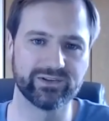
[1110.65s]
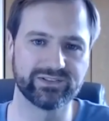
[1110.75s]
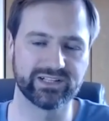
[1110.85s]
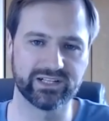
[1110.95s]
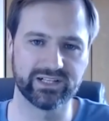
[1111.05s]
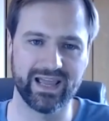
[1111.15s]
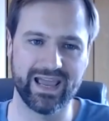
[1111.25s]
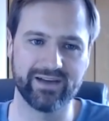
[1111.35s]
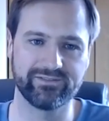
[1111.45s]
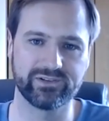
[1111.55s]
is you're going to
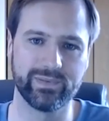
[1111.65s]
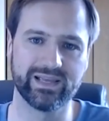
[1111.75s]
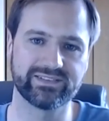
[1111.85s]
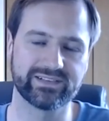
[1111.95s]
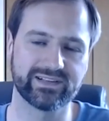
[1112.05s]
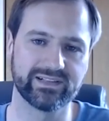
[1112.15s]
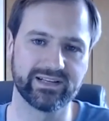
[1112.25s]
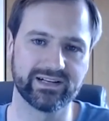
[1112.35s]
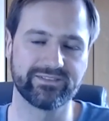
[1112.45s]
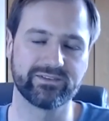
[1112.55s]
have to
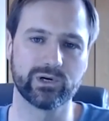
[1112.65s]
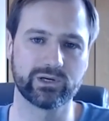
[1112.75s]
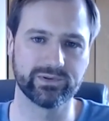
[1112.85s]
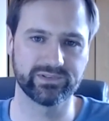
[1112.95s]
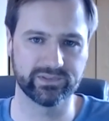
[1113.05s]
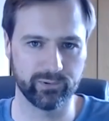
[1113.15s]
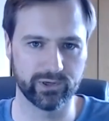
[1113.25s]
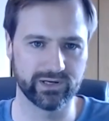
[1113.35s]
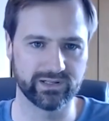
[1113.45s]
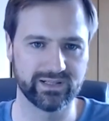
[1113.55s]
work with
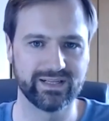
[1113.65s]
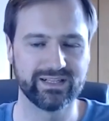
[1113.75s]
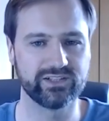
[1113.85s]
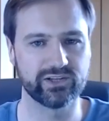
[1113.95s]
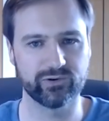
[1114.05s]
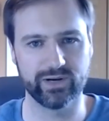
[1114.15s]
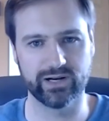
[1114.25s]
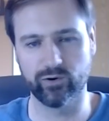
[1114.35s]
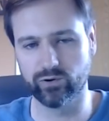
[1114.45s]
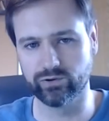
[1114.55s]
support to create
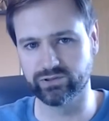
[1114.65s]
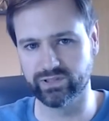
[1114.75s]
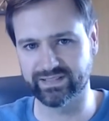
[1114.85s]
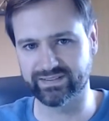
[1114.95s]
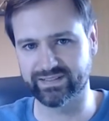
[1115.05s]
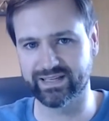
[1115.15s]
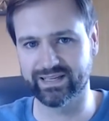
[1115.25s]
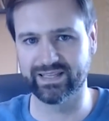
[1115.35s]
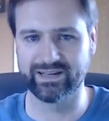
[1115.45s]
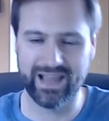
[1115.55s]
a whole new listing
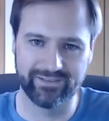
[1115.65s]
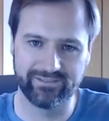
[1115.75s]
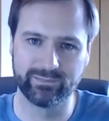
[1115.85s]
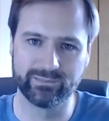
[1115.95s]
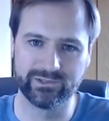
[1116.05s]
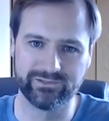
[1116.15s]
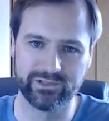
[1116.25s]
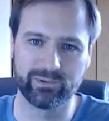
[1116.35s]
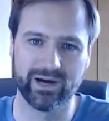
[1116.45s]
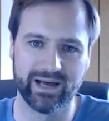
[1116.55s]
and then have them move
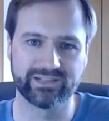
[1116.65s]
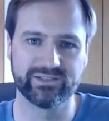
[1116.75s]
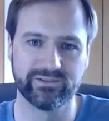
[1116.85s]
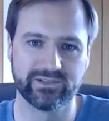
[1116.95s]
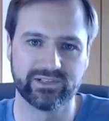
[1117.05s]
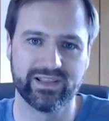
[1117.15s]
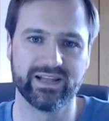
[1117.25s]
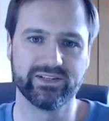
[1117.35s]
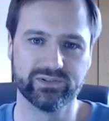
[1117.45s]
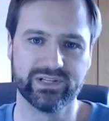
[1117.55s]
your product over to
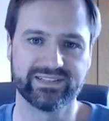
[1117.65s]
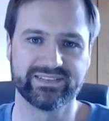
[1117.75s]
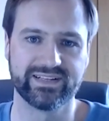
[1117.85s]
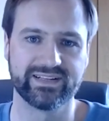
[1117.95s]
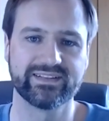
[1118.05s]
that new listing.